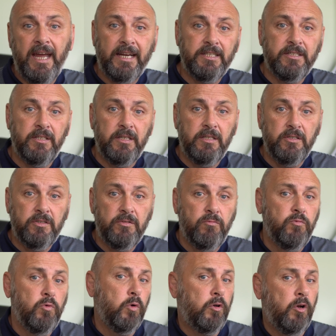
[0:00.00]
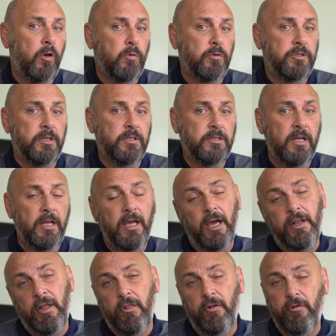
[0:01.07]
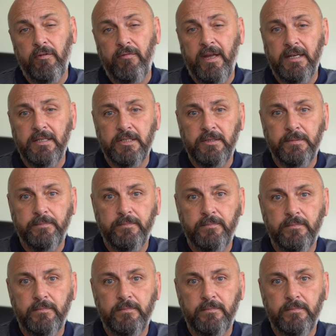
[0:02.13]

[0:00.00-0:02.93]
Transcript: accidents, road closures and other events.